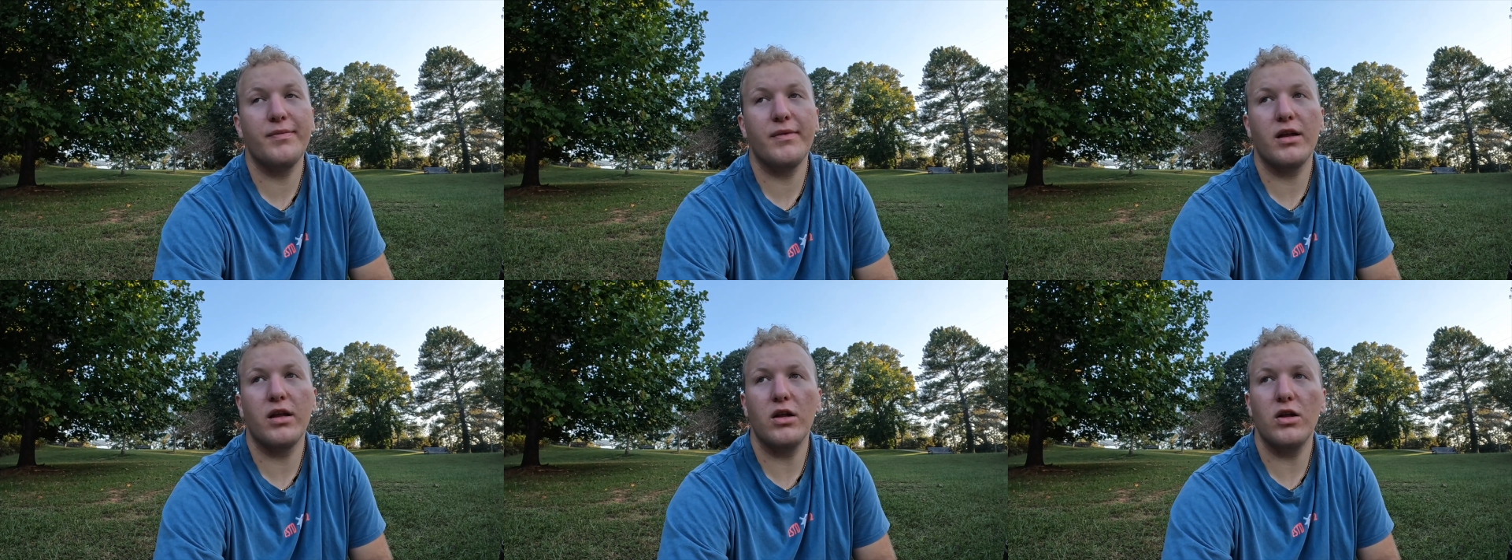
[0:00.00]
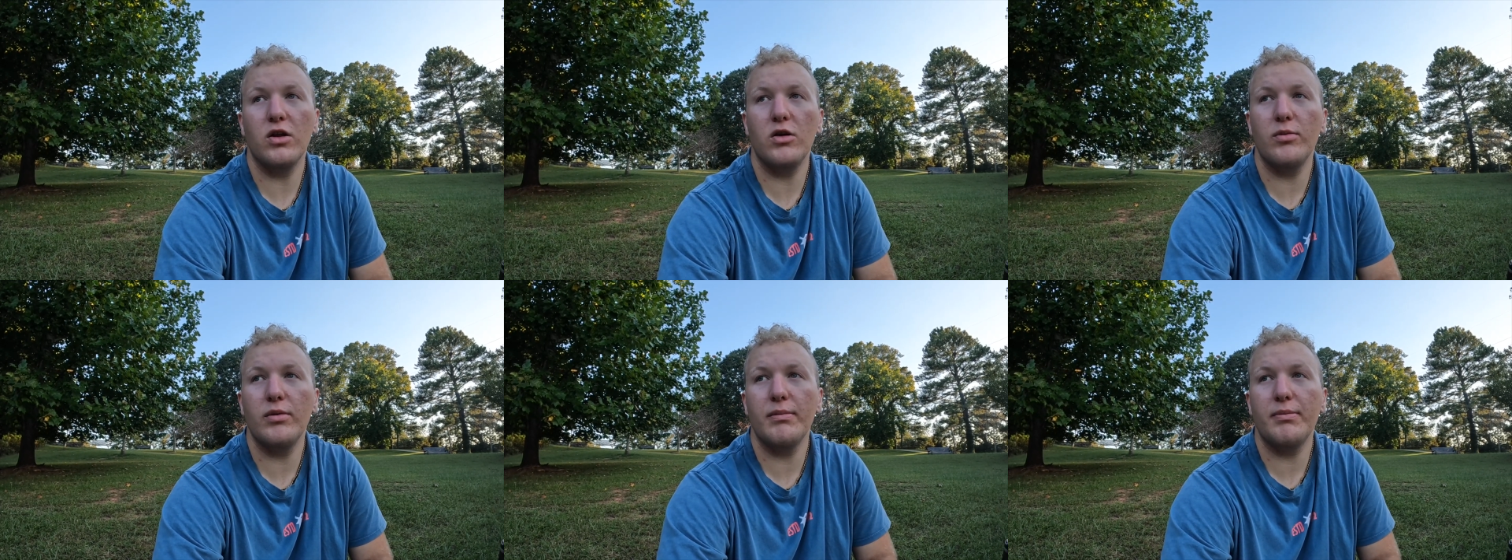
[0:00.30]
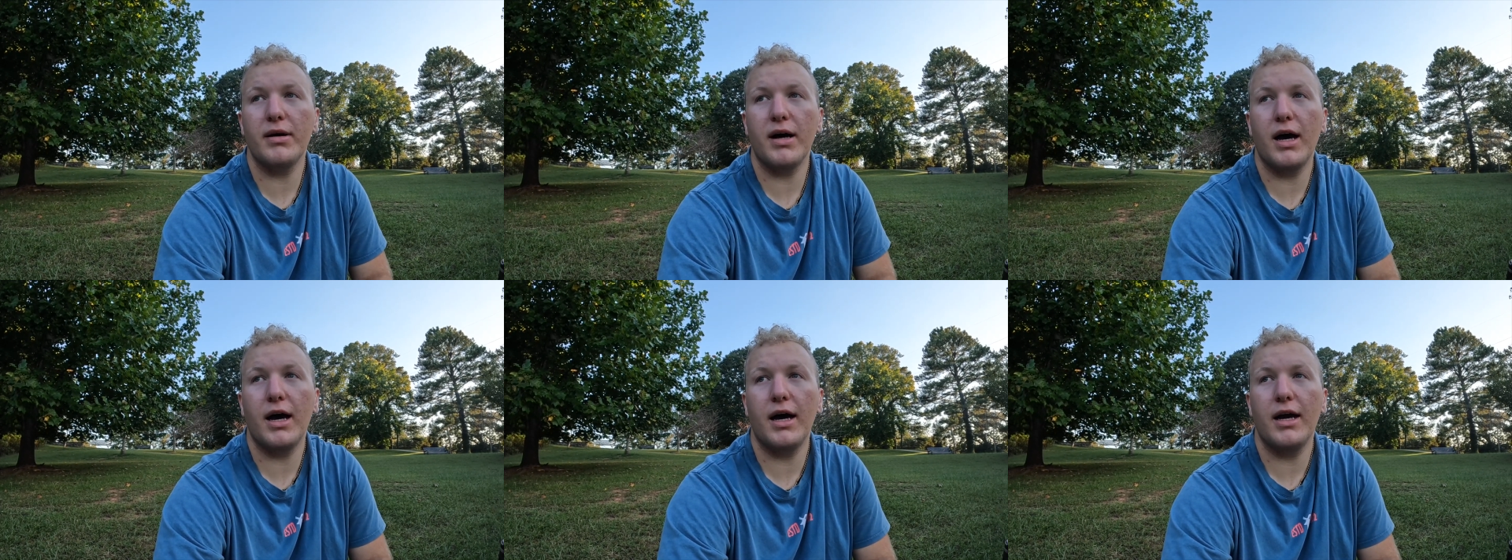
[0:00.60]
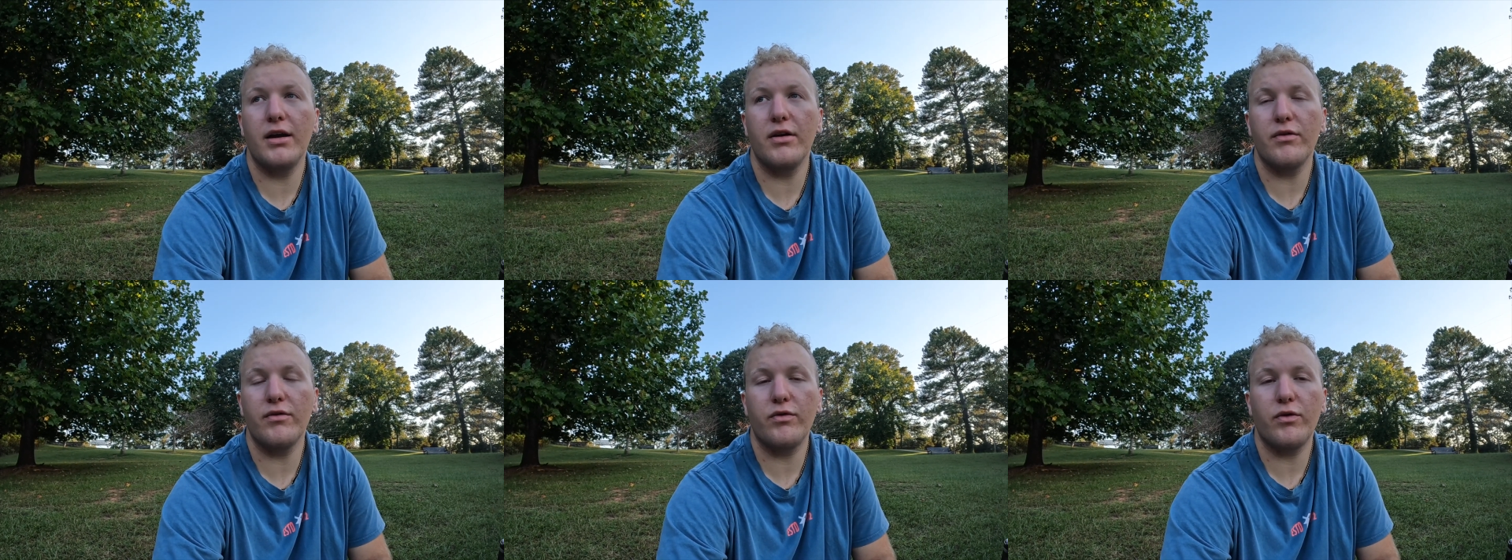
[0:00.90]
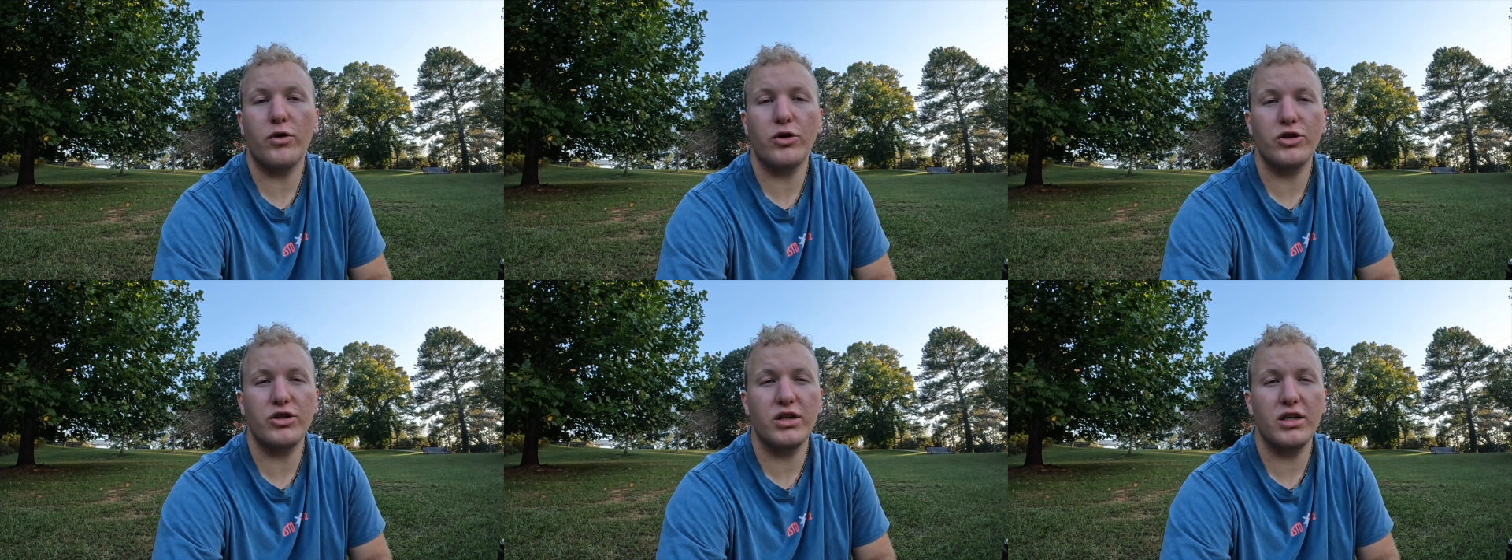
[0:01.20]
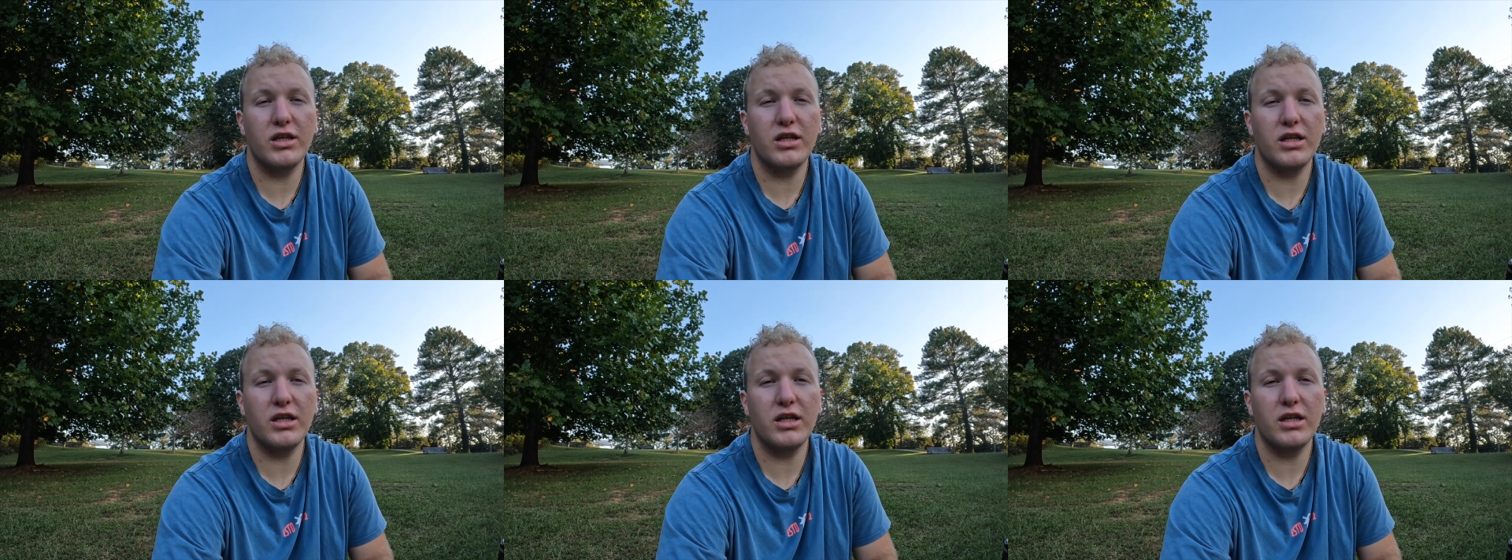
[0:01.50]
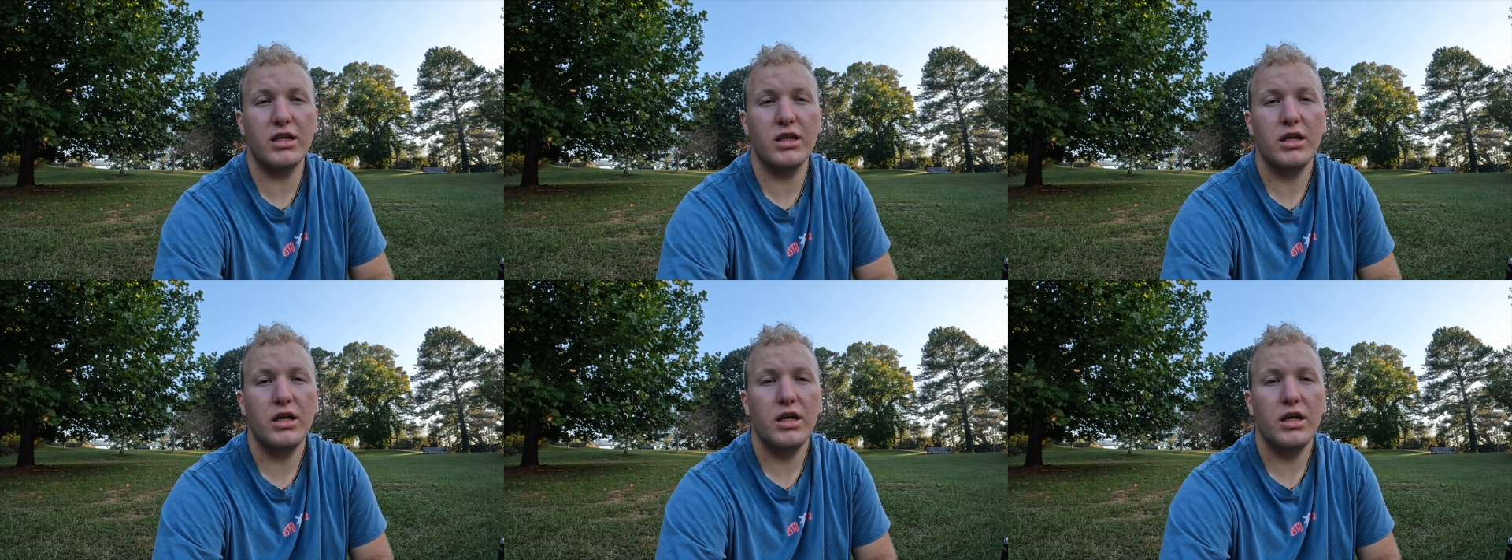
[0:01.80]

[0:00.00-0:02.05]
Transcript: a little bit behind, unfortunately,